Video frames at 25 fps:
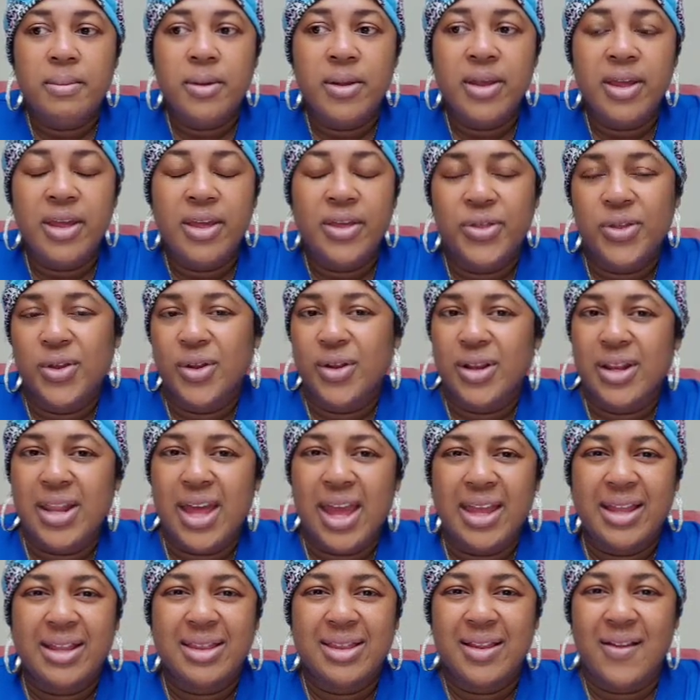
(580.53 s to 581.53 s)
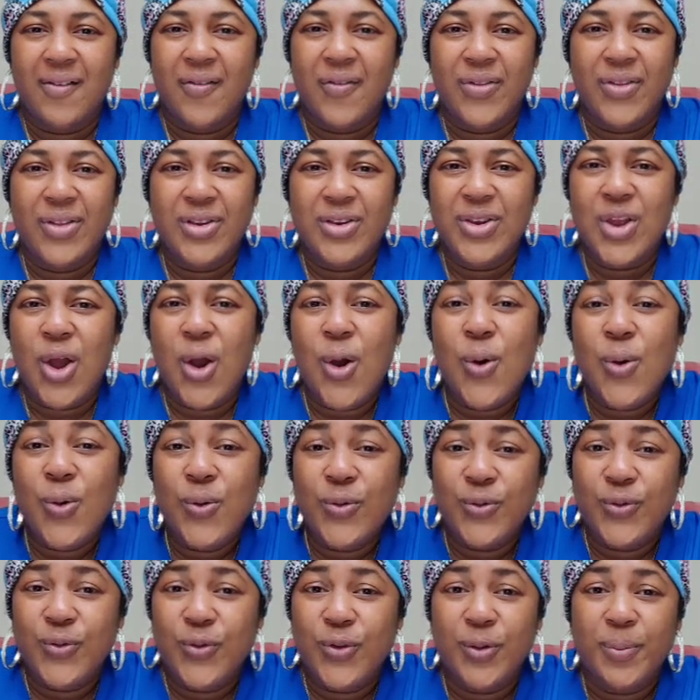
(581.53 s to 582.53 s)
either like
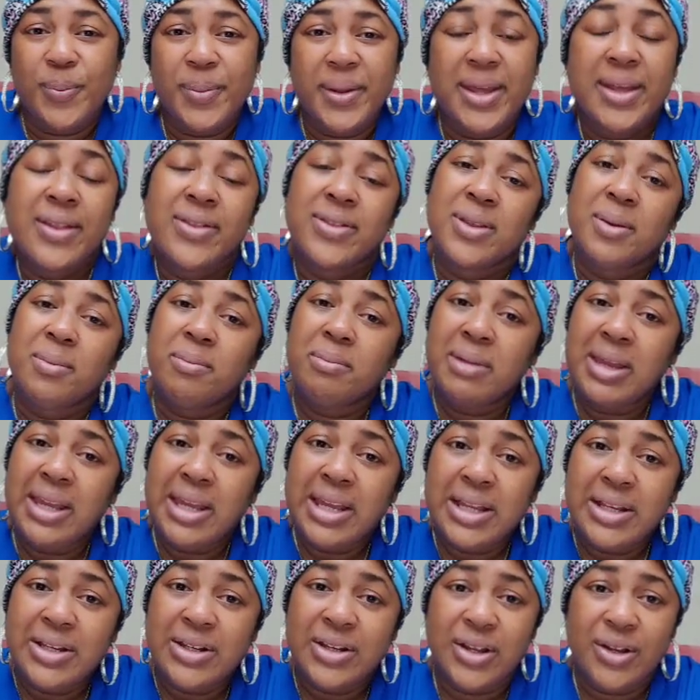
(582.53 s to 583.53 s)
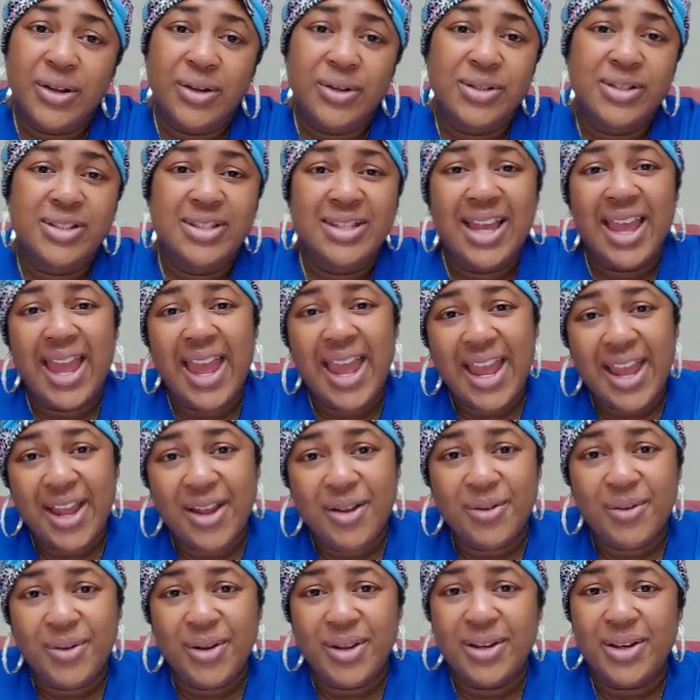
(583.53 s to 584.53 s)
known for being the mean nurse, the
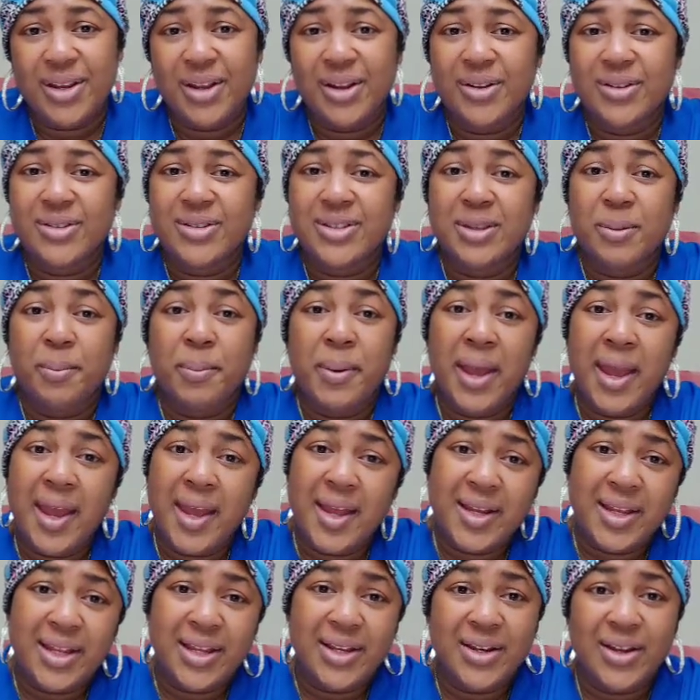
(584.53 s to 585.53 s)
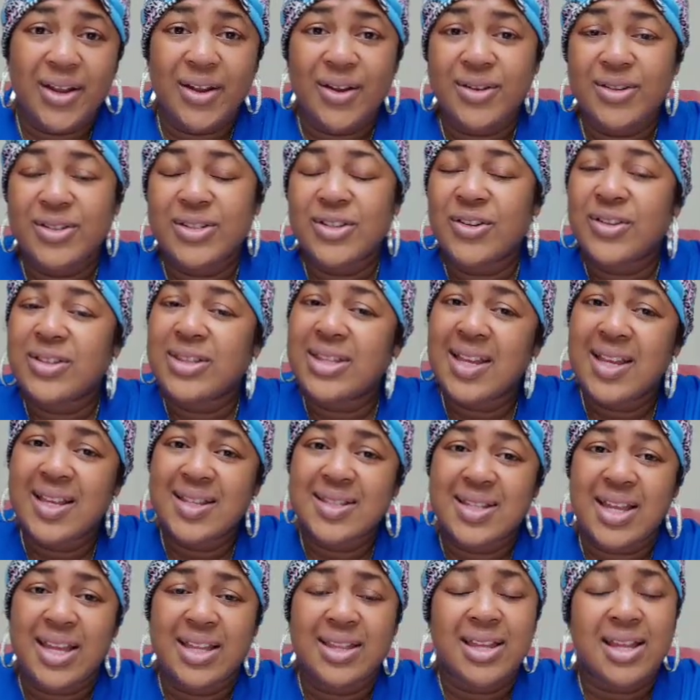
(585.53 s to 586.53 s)
angry nurse, the petty nurse, or
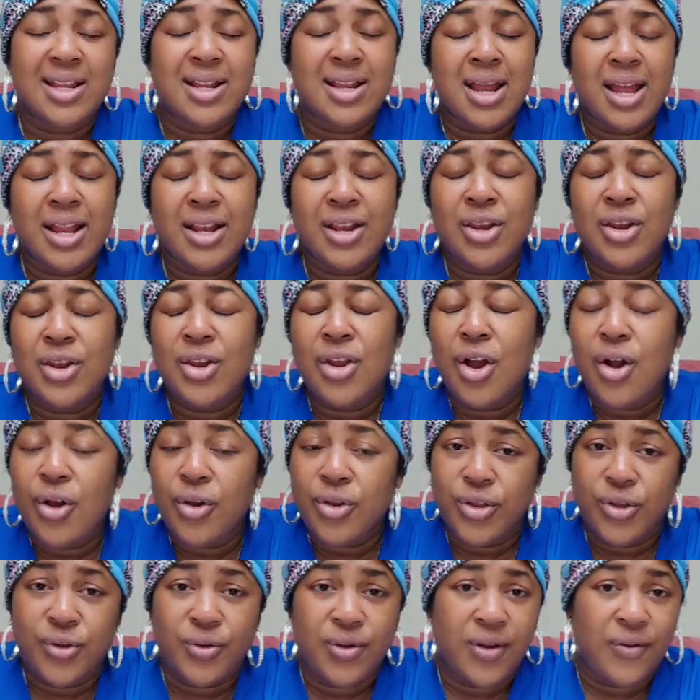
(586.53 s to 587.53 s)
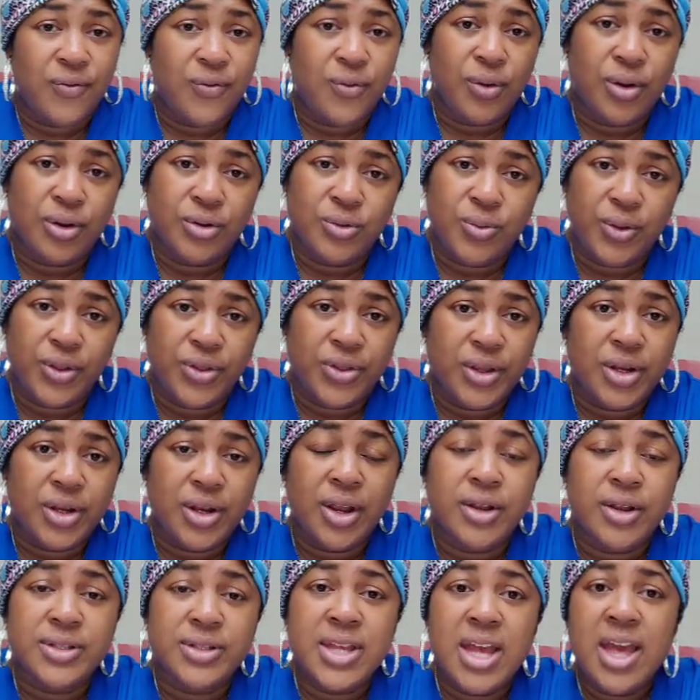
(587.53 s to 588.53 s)
things like that. And I know you have worked with a
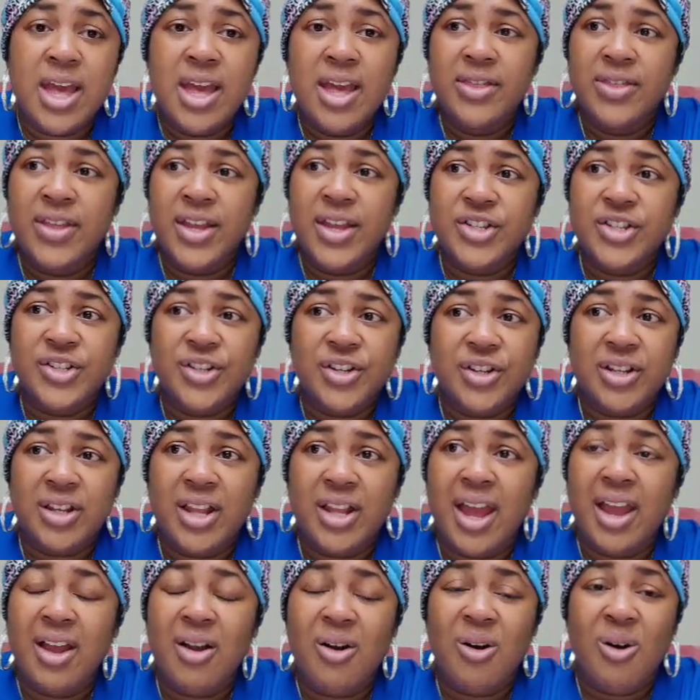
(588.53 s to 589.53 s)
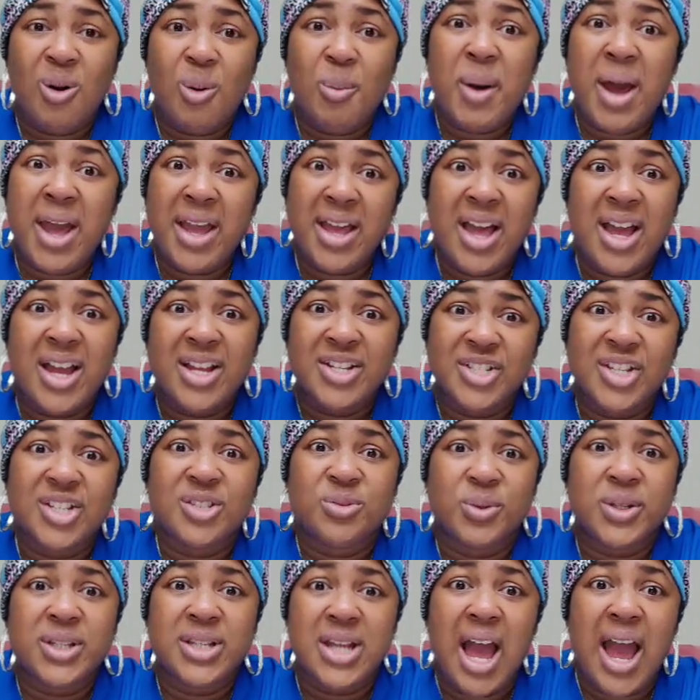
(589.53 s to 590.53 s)
nurse that you're like, oh my gosh,
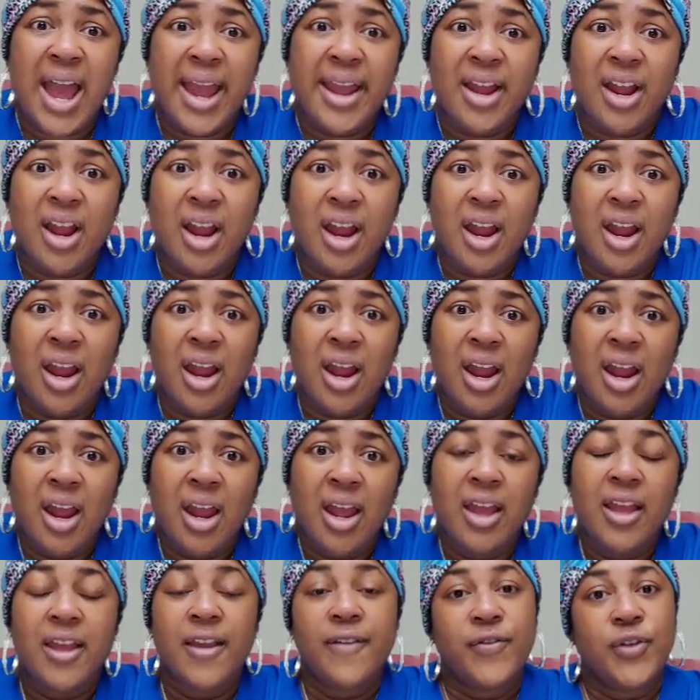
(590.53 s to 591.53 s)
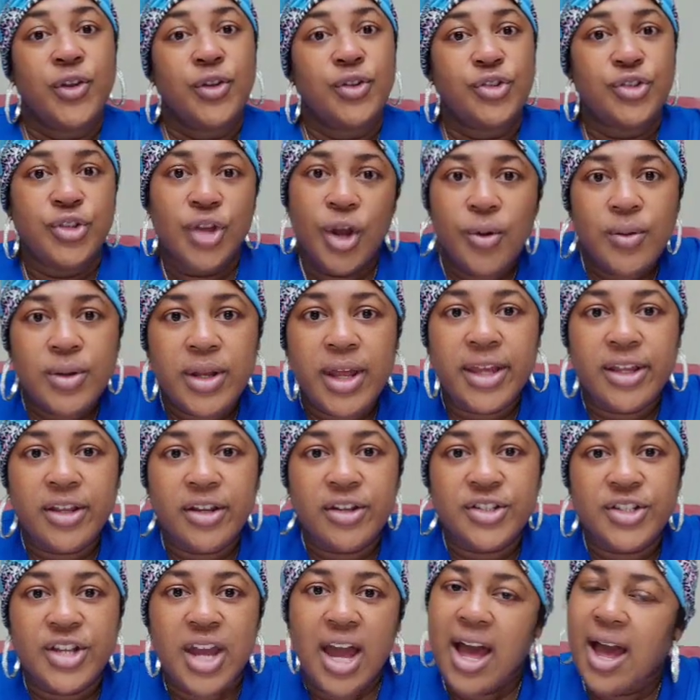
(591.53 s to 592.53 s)
just retire. If you don't like
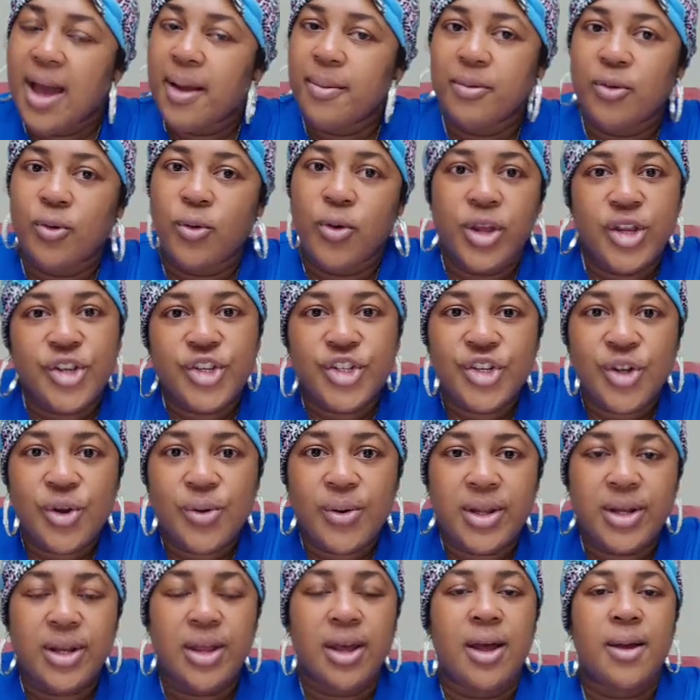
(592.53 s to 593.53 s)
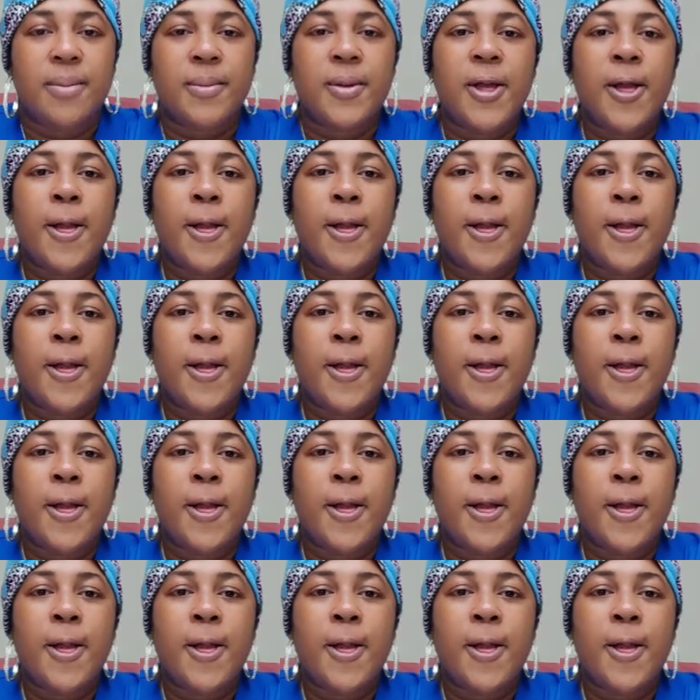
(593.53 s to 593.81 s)
your job, quit showing up.